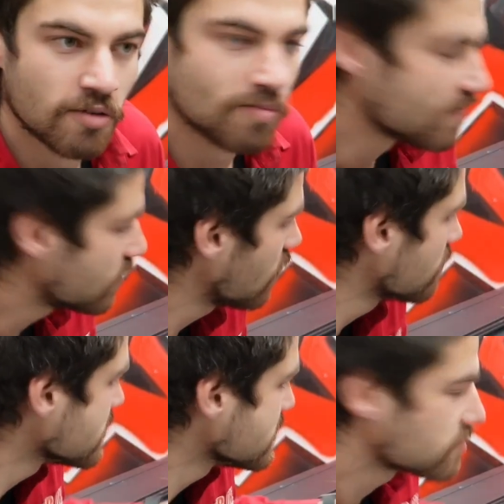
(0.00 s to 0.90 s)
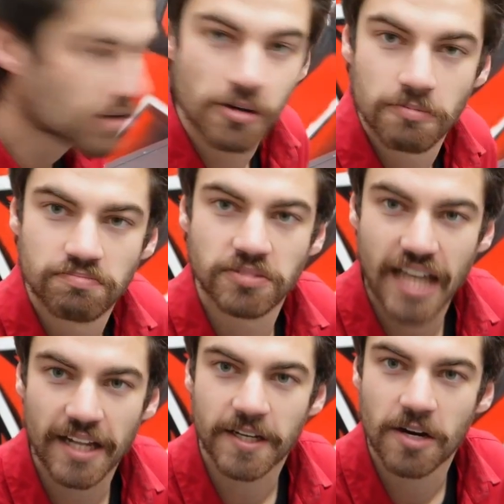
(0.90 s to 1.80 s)
We've got to be sort of
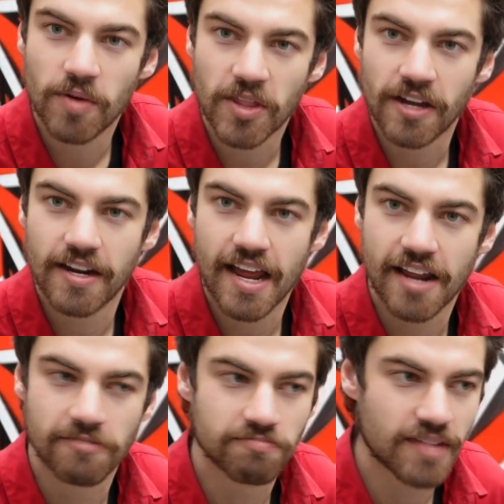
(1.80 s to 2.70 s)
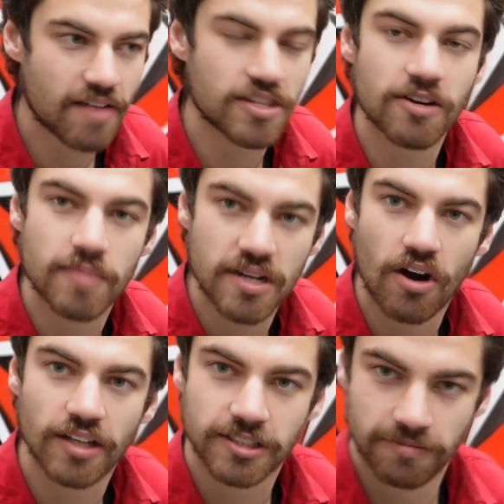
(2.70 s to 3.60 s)
delicate with it and everything will be
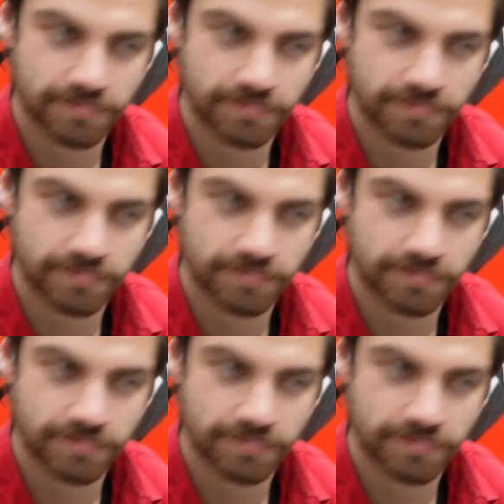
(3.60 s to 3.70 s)
nice.